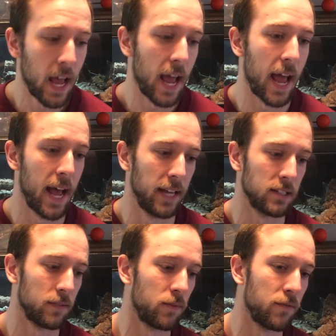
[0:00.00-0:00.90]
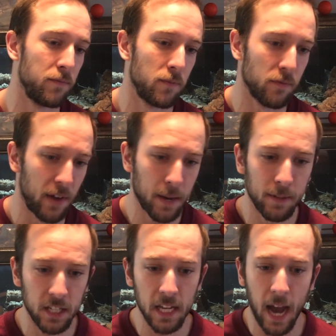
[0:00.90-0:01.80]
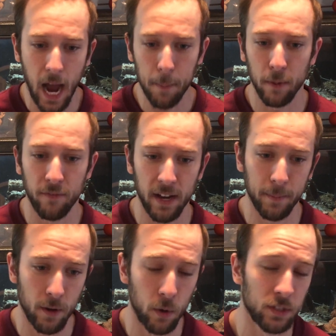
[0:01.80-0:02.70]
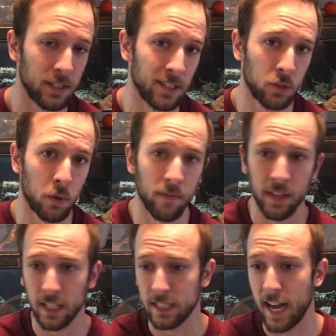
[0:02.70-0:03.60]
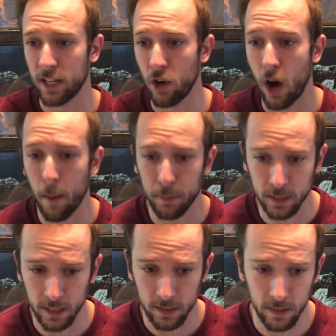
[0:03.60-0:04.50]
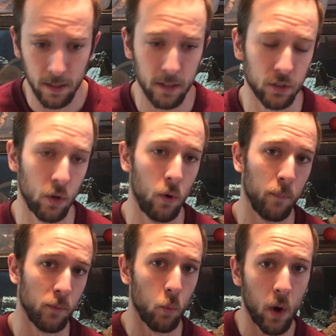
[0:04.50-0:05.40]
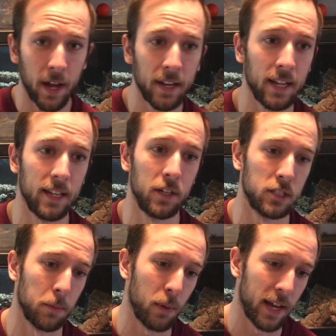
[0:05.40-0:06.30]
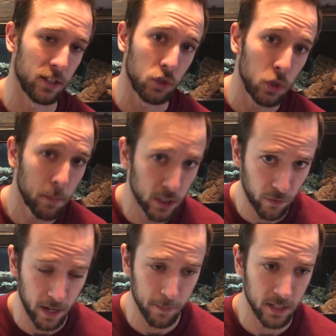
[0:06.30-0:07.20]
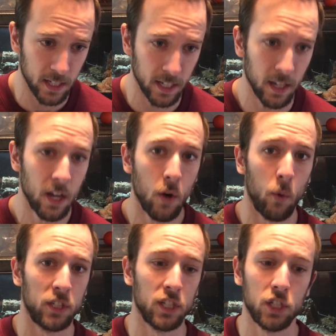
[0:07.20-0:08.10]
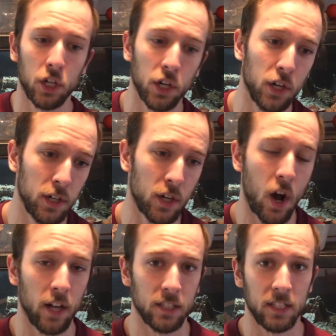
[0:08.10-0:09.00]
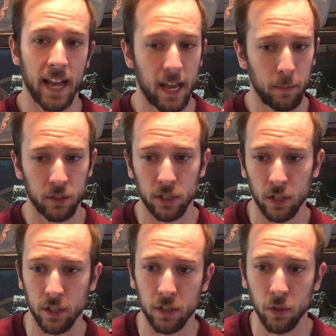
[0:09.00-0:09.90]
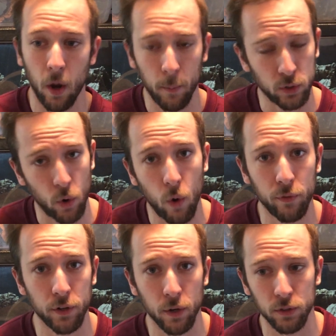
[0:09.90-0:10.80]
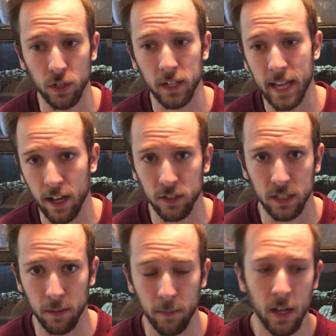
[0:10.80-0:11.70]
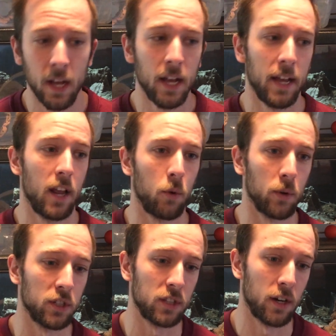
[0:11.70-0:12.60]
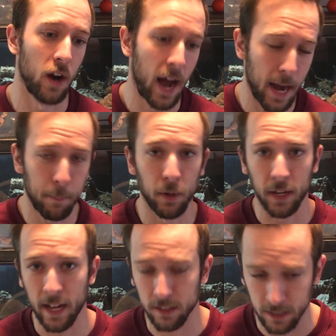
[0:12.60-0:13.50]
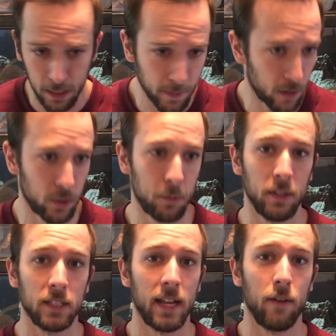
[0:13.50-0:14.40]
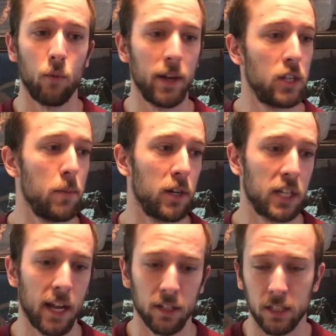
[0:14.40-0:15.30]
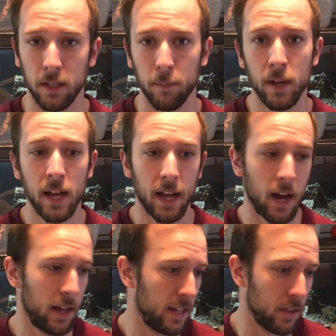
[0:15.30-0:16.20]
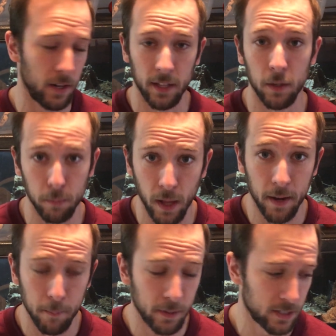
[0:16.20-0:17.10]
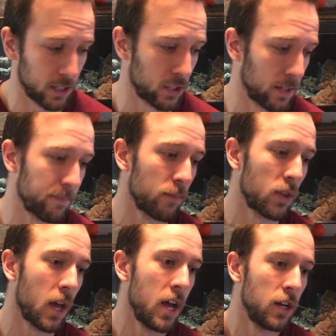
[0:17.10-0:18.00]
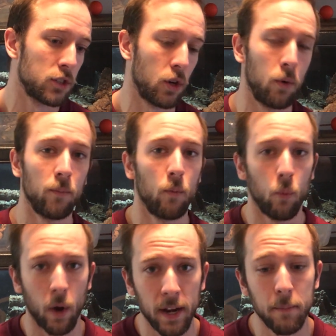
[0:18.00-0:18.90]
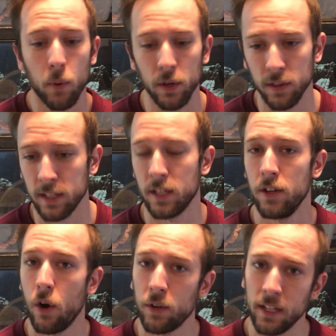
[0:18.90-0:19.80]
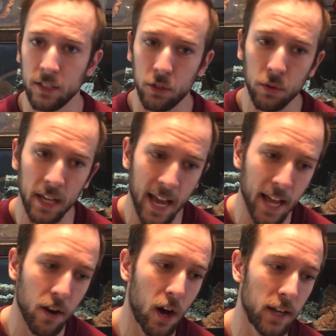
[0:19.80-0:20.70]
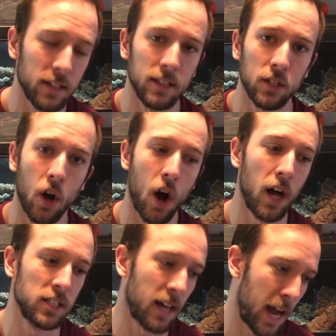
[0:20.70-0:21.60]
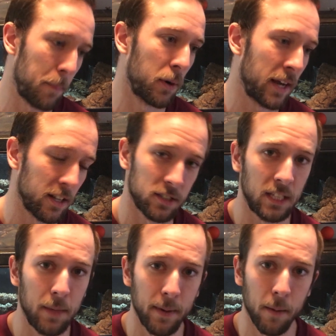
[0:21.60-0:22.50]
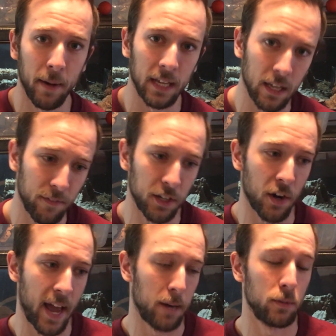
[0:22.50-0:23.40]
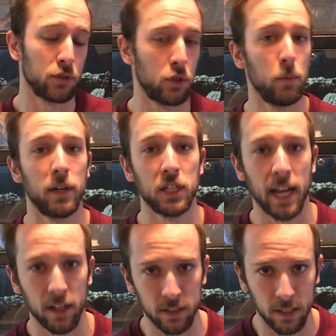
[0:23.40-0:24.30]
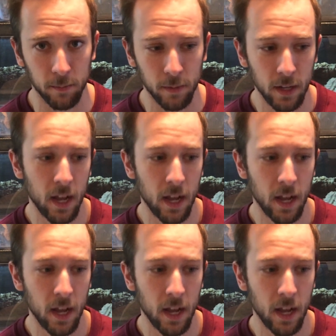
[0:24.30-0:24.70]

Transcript: And vitamin D hypervitaminosis is sort of the exact opposite. So one, you're supplying too much vitamin D, which in turn causes the animal to start to almost overdose on calcium. In other words, they're hypercalcemic, which means they have way too much calcium in their blood, essentially. So one important thing to note is you cannot cause hypercalcemia by giving your animal too much calcium.